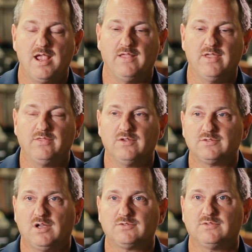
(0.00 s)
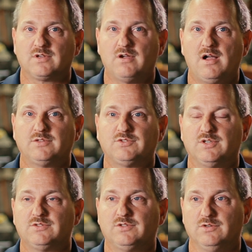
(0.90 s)
And then there's also the cost
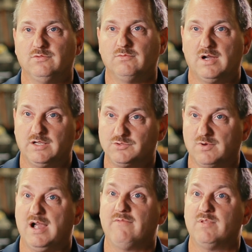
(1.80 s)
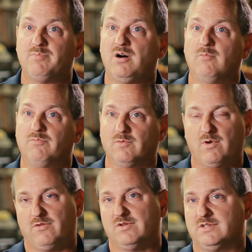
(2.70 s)
just to drive the pump,
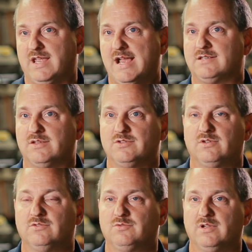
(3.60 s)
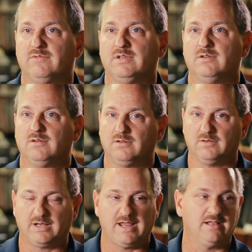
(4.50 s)
whether it's a gas engine
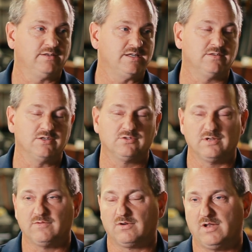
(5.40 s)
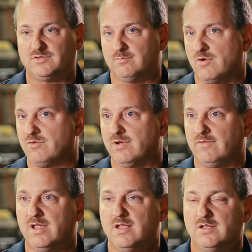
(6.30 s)
driven, diesel engine driven, or electric motor
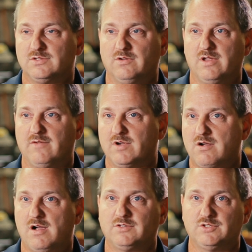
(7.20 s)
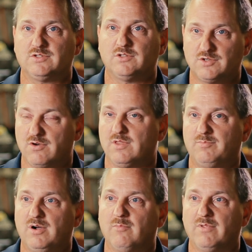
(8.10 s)
driven. So you have your cost just to turn the
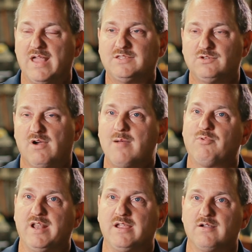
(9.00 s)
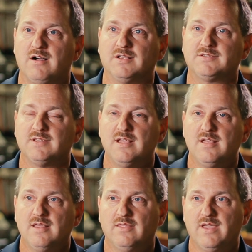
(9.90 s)
pump, and that's your operating costs.
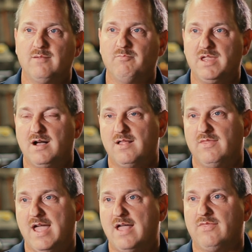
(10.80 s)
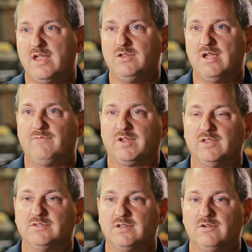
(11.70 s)
Then beyond that, then you have to
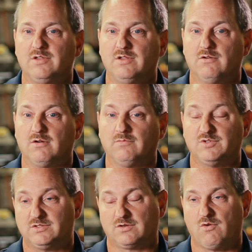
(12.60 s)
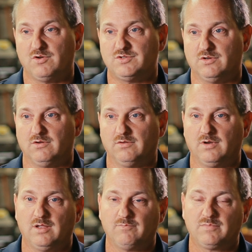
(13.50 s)
consider your, just of course,
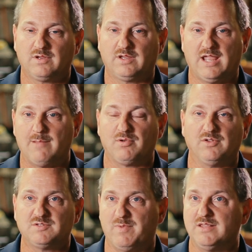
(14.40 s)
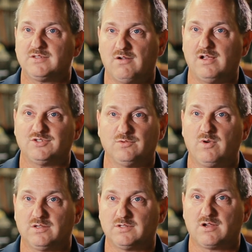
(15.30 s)
your capital expense costs. So
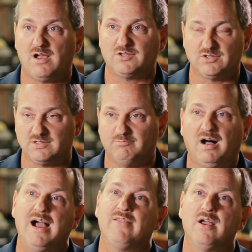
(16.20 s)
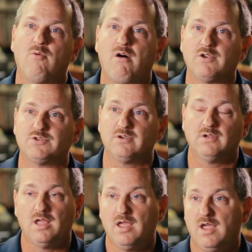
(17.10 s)
what does it cost just to buy that washer?
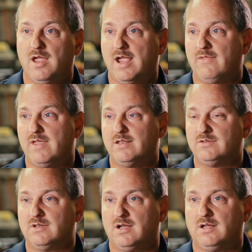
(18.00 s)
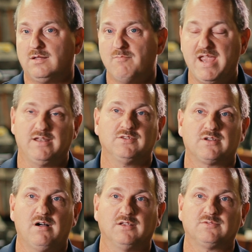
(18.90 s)
And then maintenance
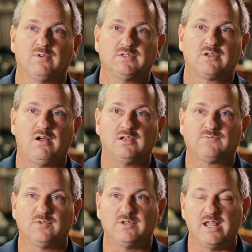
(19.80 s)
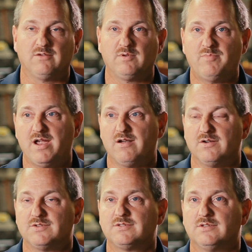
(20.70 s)
costs. What does it cost for daily
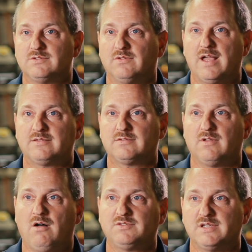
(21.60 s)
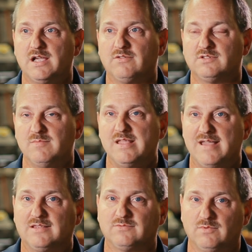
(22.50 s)
repairs? So that's altogether, to me,
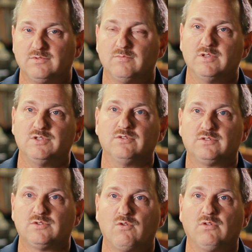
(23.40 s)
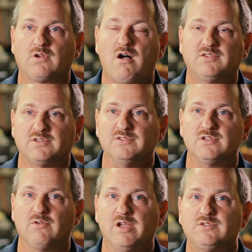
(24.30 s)
that's what is your total cost
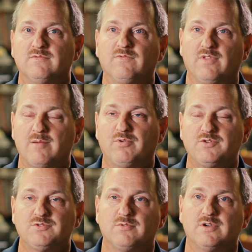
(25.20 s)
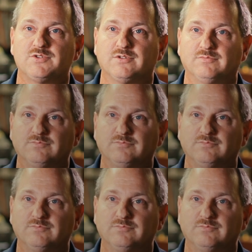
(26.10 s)
consideration for that pressure washer.